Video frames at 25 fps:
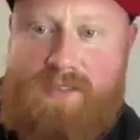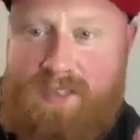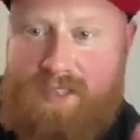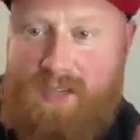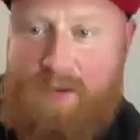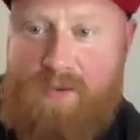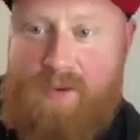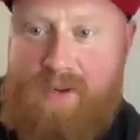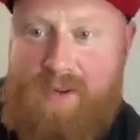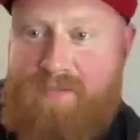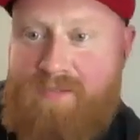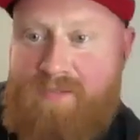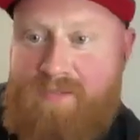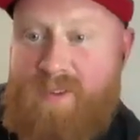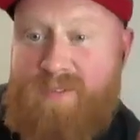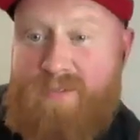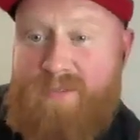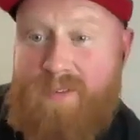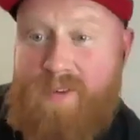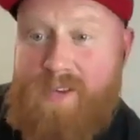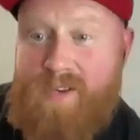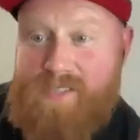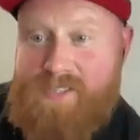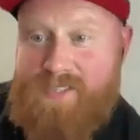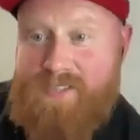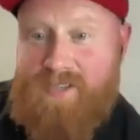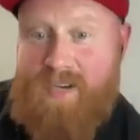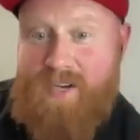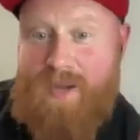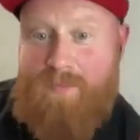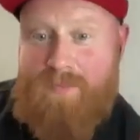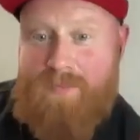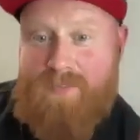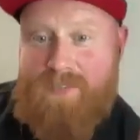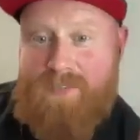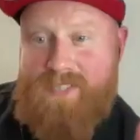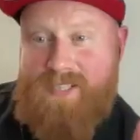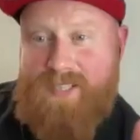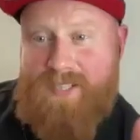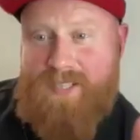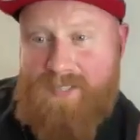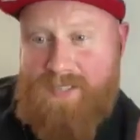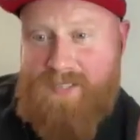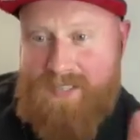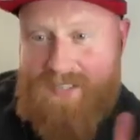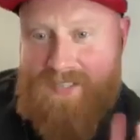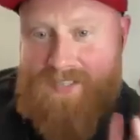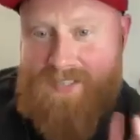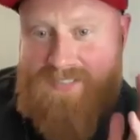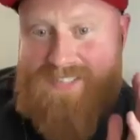to go there for your first time and
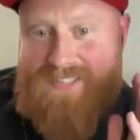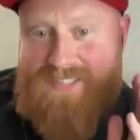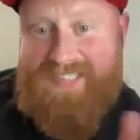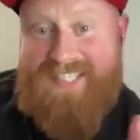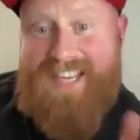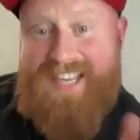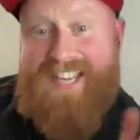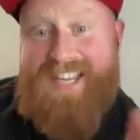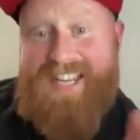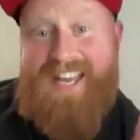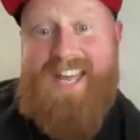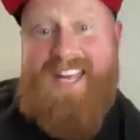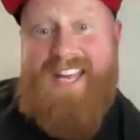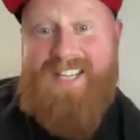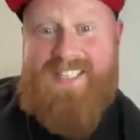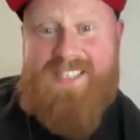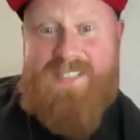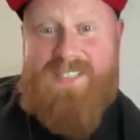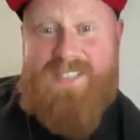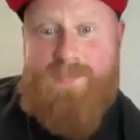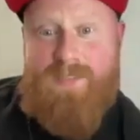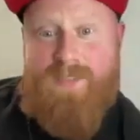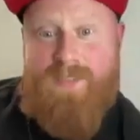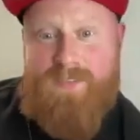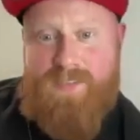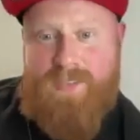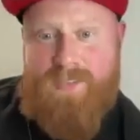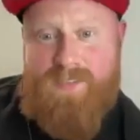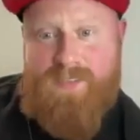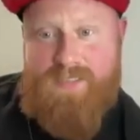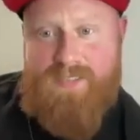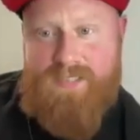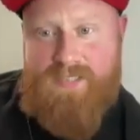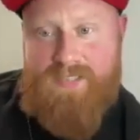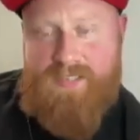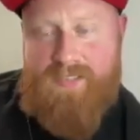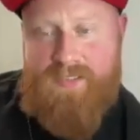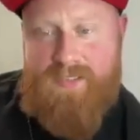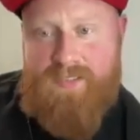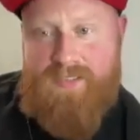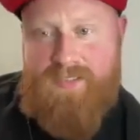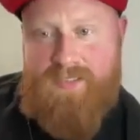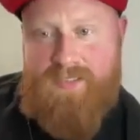to get that experience.